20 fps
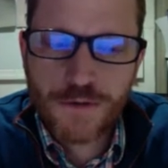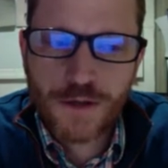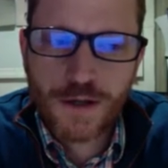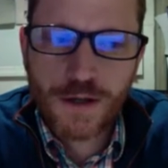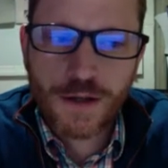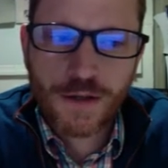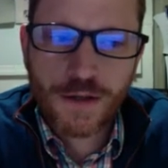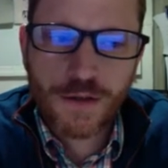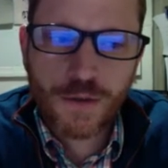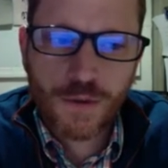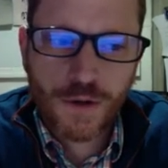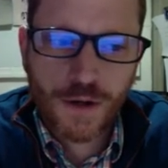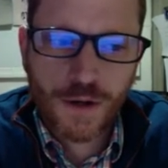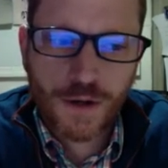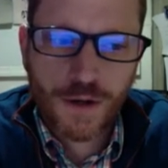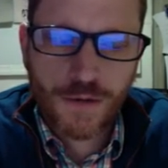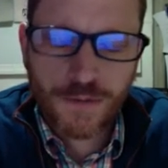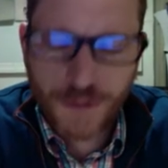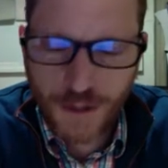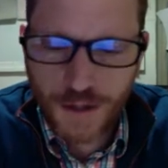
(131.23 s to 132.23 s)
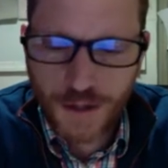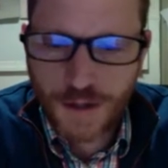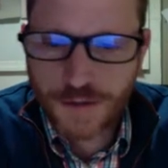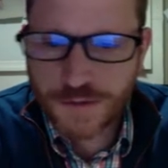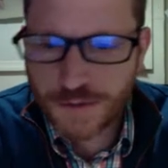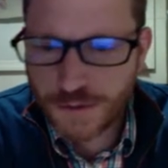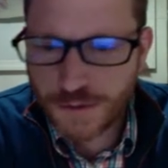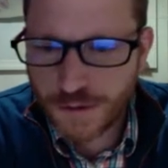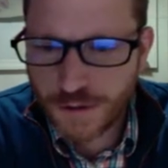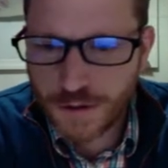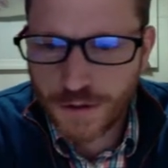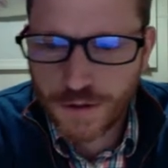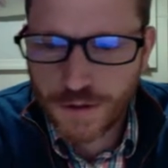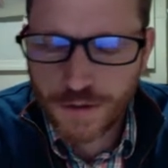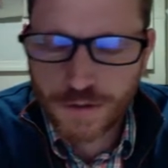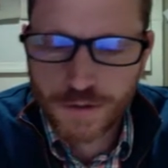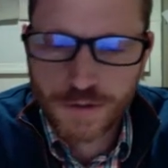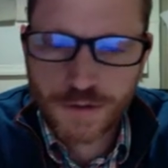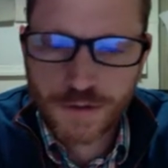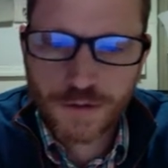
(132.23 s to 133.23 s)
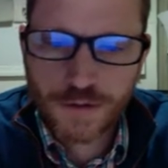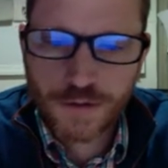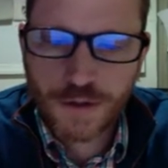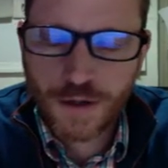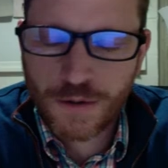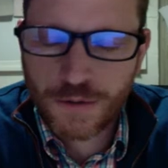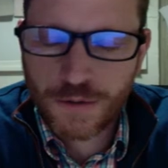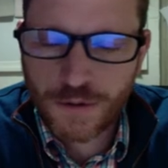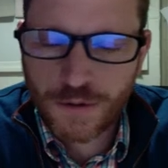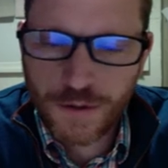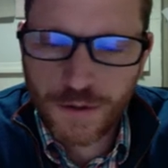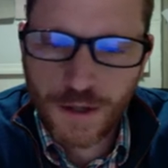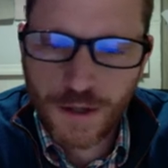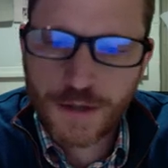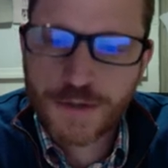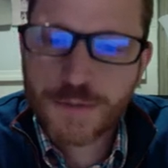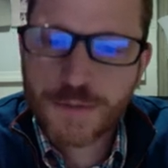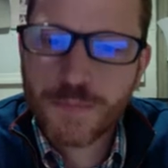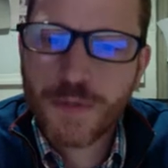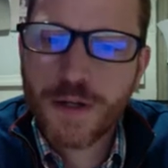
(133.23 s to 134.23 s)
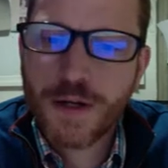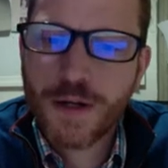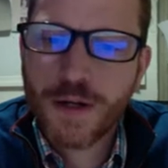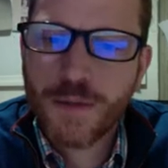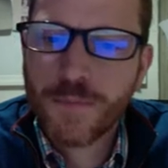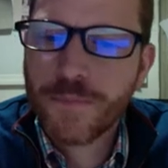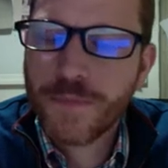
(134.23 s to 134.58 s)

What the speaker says: like do I have cats and dogs, and I only have cats. But